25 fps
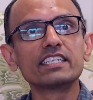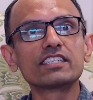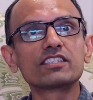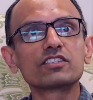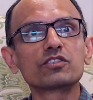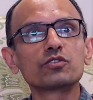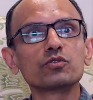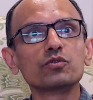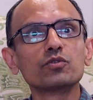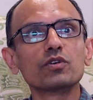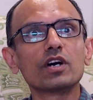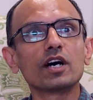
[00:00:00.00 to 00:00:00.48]

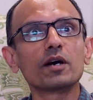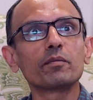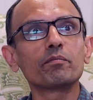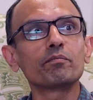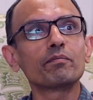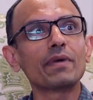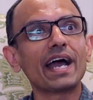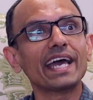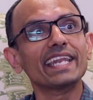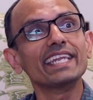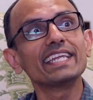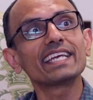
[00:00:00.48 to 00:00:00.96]
to a
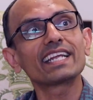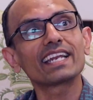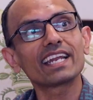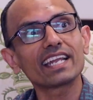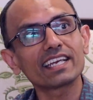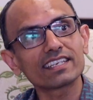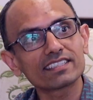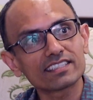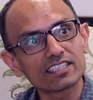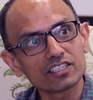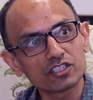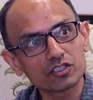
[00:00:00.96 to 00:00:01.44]

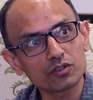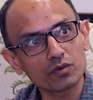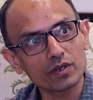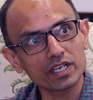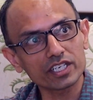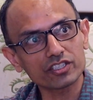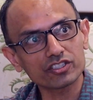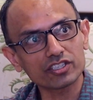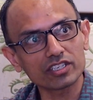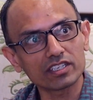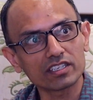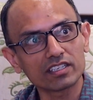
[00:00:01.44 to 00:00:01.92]
panic-like
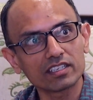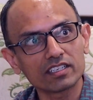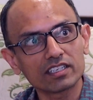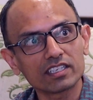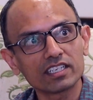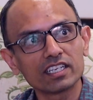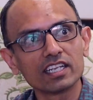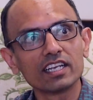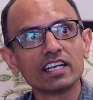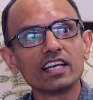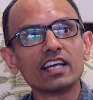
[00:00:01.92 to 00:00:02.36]
situation